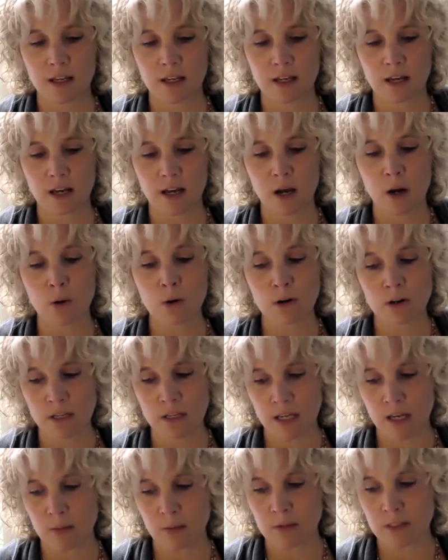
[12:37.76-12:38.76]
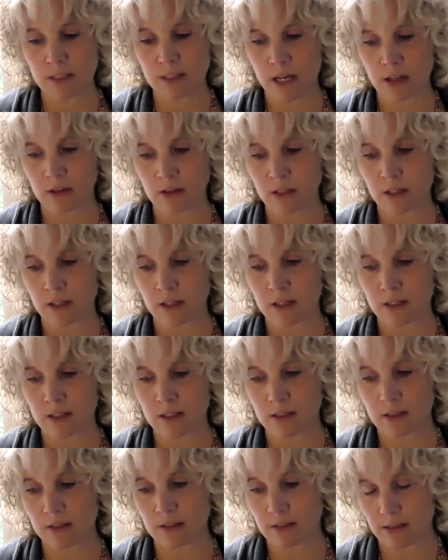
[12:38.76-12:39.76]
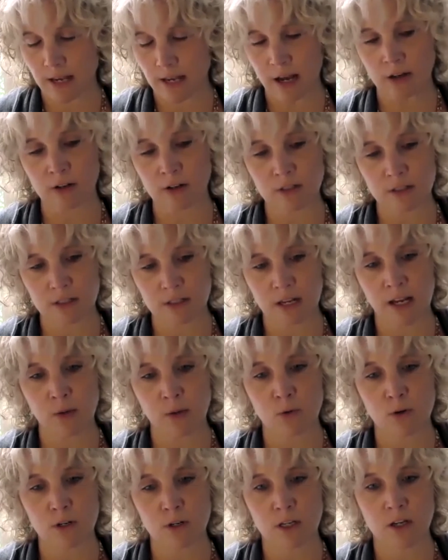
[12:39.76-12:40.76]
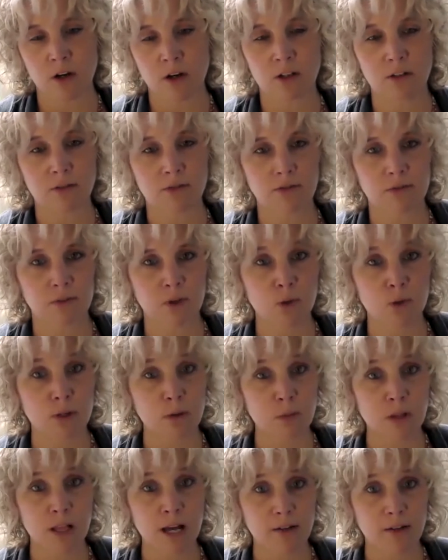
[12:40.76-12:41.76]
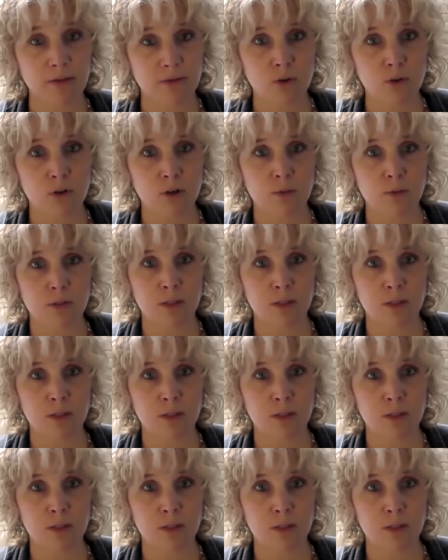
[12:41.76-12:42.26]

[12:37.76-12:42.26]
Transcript: OREM is out on site working on a viewing platform as